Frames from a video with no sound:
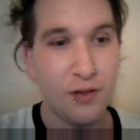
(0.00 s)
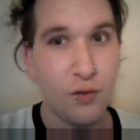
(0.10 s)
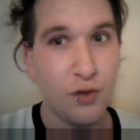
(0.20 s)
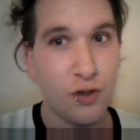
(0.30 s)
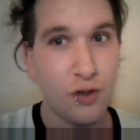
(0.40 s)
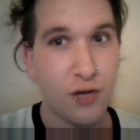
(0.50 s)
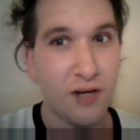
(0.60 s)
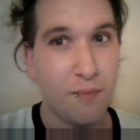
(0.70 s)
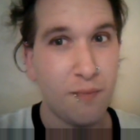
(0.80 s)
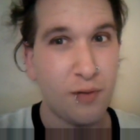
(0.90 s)
You should
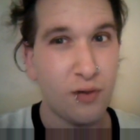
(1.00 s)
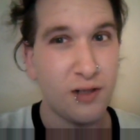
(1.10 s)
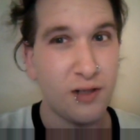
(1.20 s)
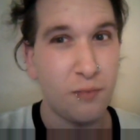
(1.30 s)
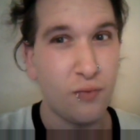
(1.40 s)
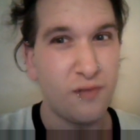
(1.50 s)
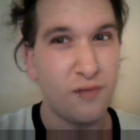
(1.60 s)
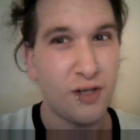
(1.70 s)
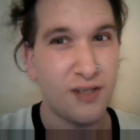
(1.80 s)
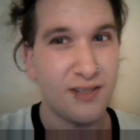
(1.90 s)
try to empirically
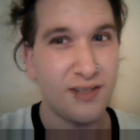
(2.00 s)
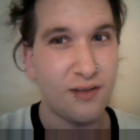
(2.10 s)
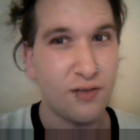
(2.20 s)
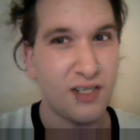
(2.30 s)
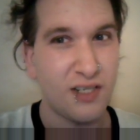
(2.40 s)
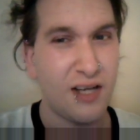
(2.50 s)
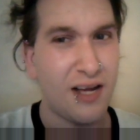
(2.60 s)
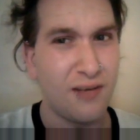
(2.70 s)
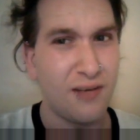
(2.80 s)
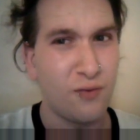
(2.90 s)
prove to us that there's a
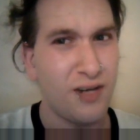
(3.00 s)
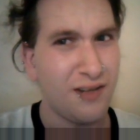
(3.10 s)
God.